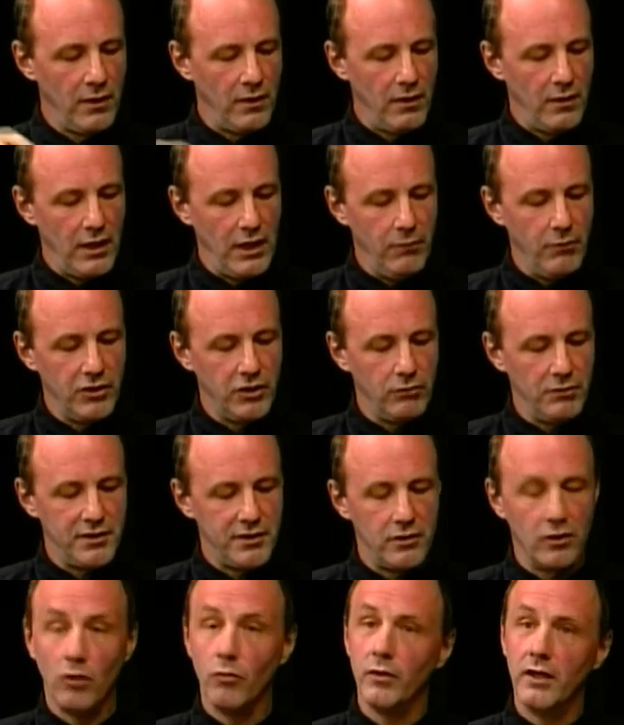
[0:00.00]
He went to a
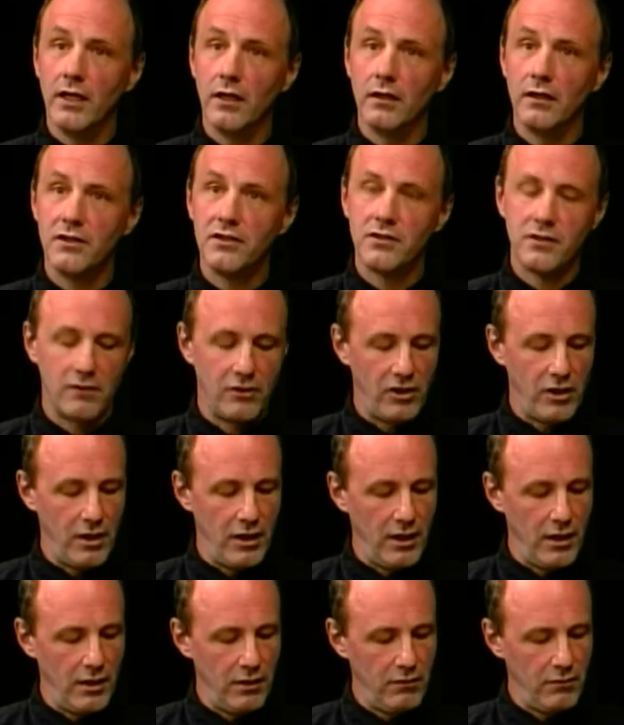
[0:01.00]
surrealist
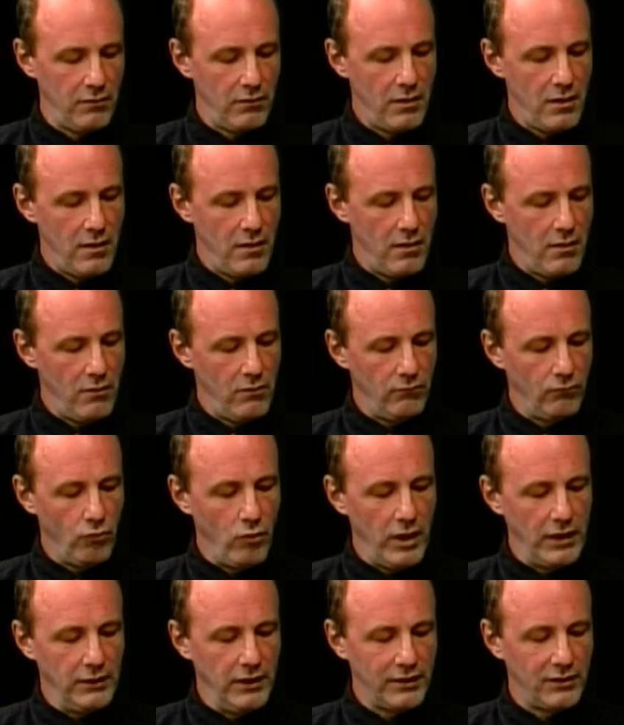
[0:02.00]
thing,
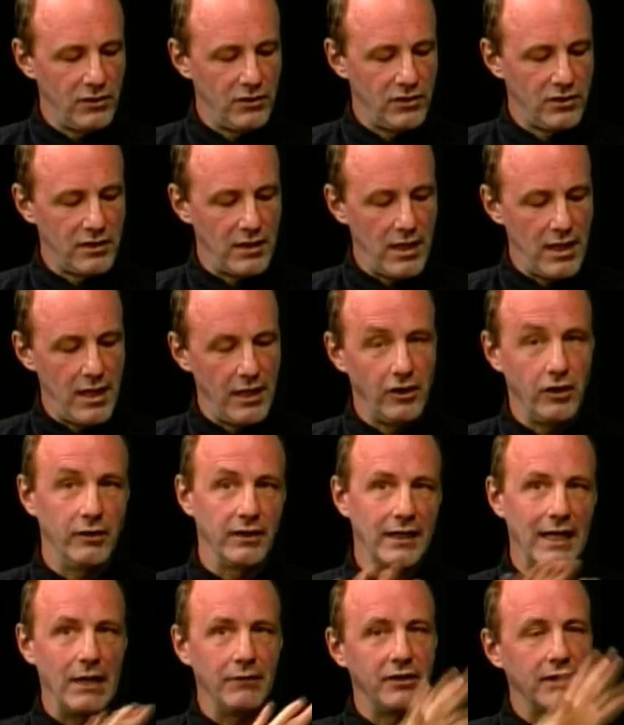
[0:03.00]
Roy Lichtenstein, you know,
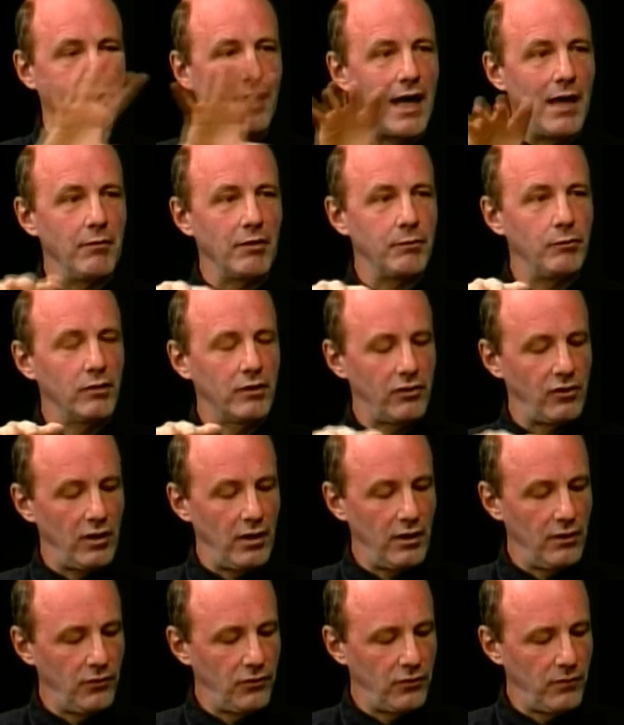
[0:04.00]
the guy with the comic book
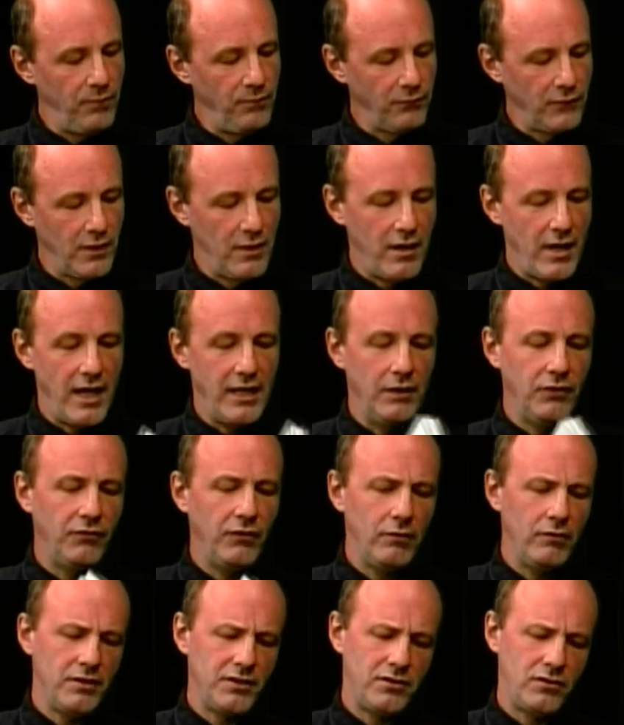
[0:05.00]
things. And he's a
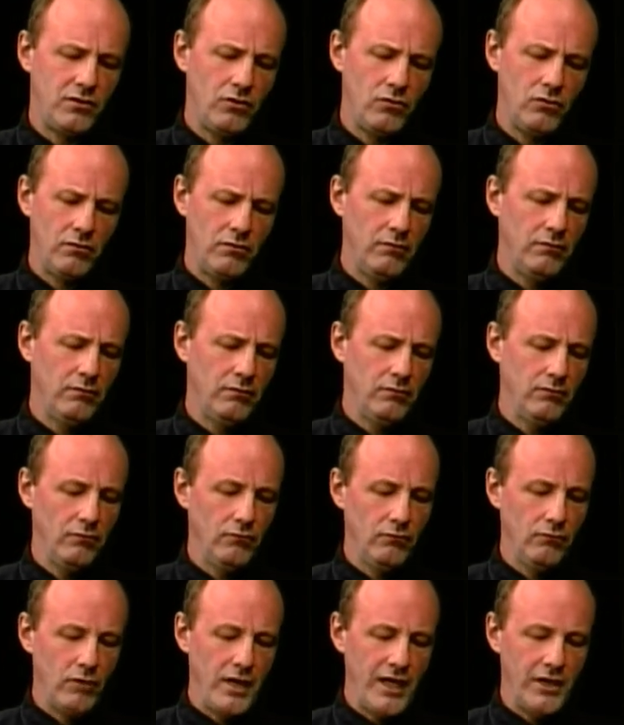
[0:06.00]
very astute
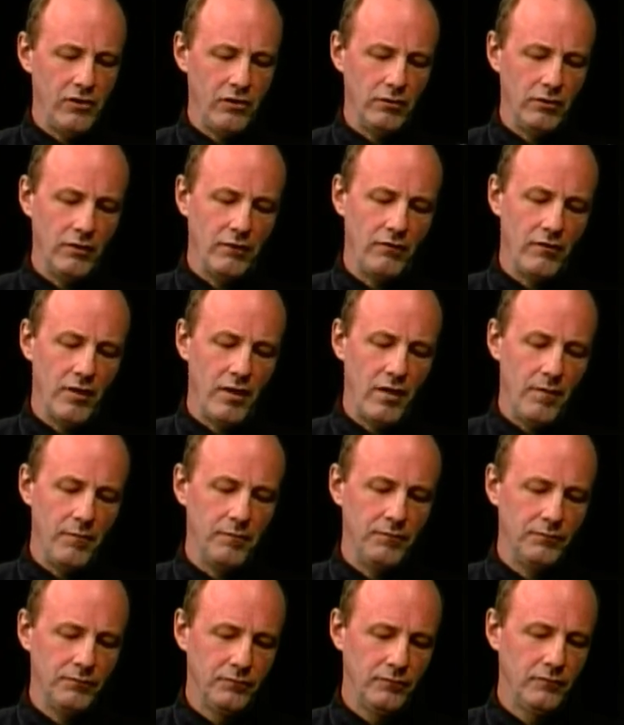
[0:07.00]
writer of,
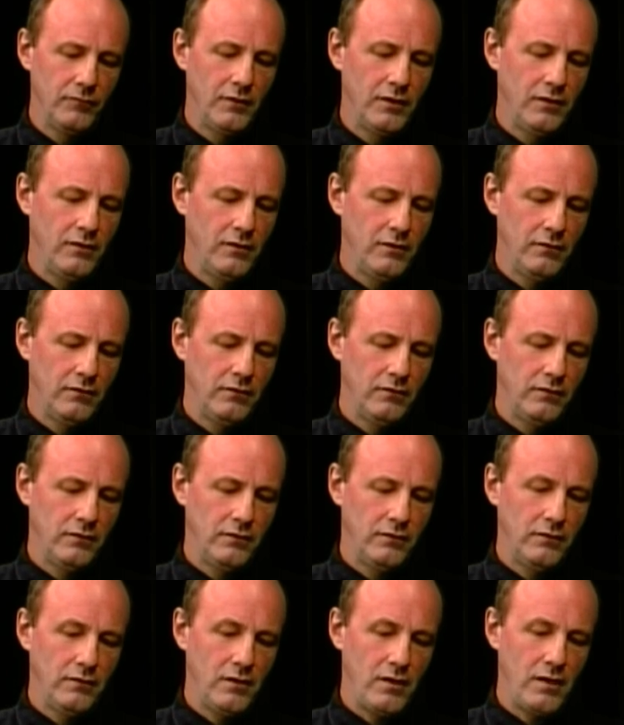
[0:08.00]
um,
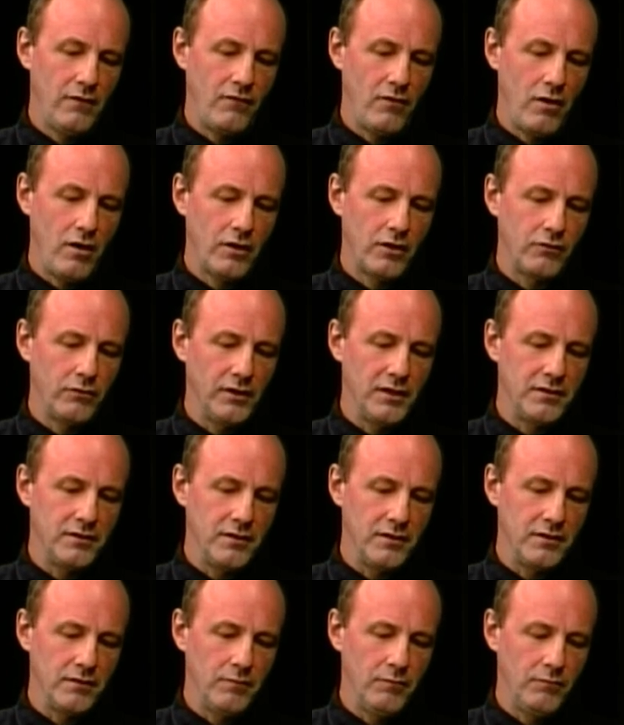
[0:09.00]
of art
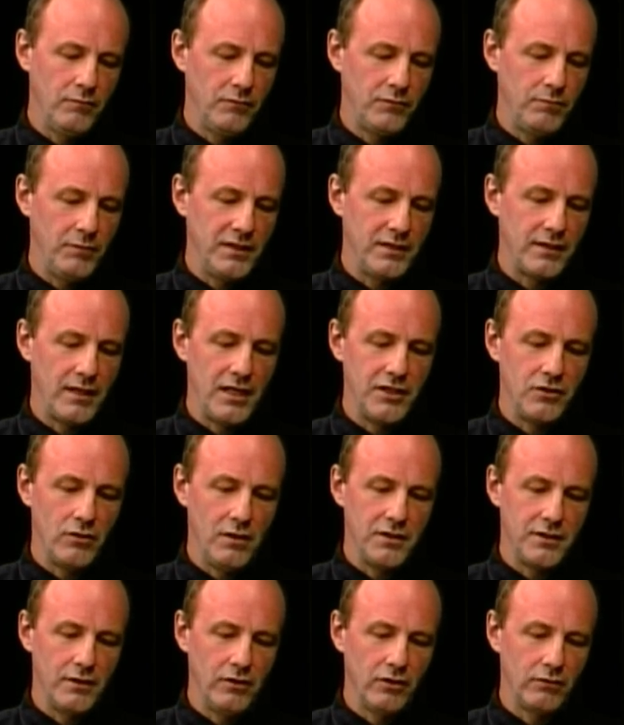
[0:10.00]
criticism, besides all
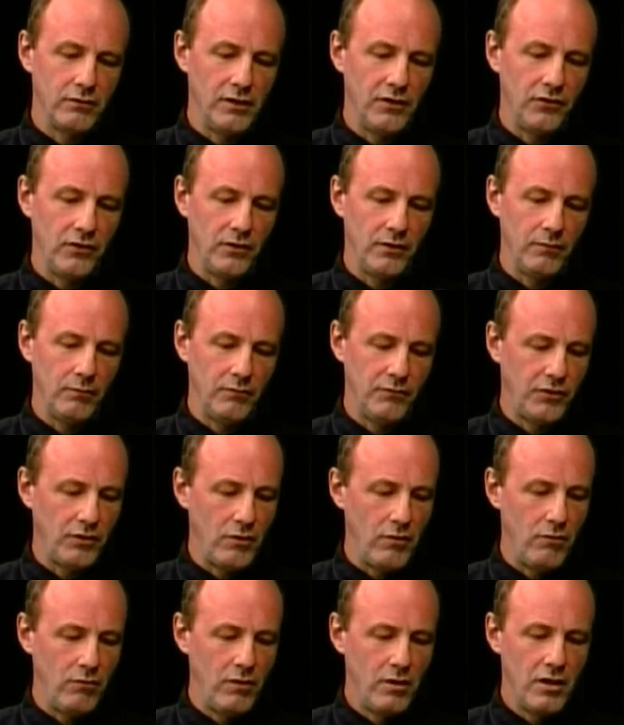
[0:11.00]
his other criticism.
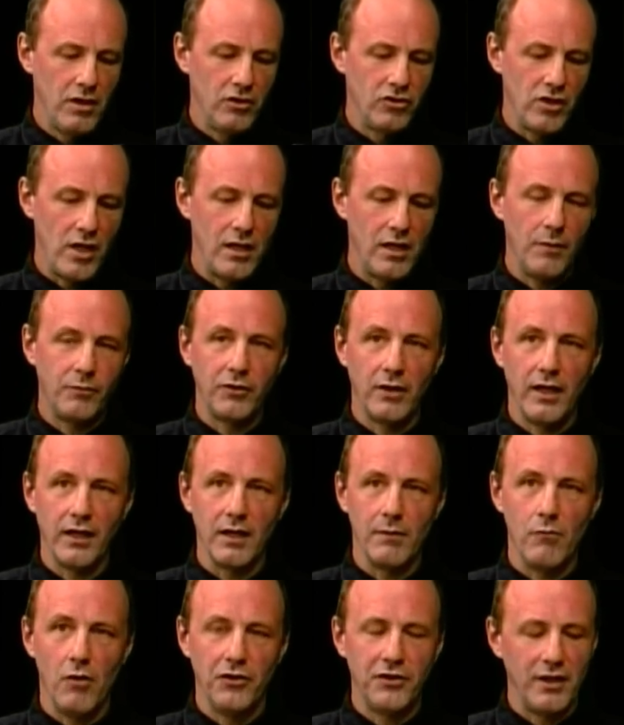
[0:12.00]
So John Updike,
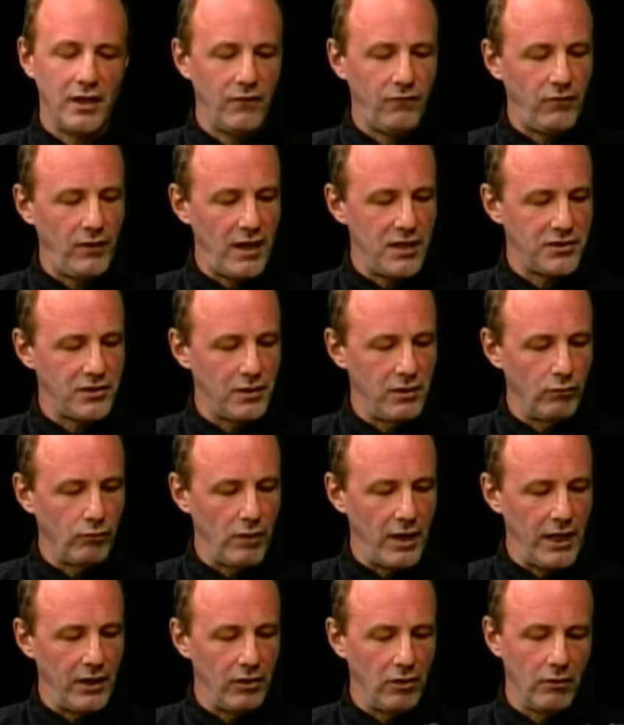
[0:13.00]
a multifaceted
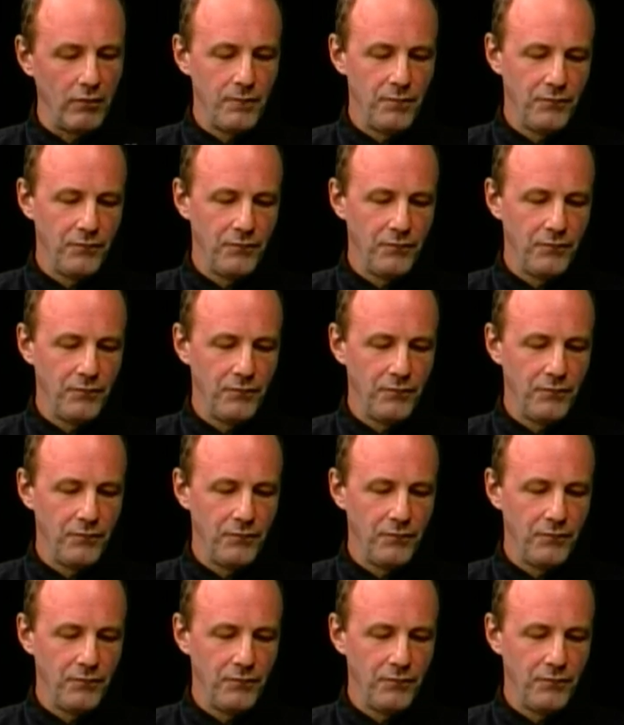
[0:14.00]
writer,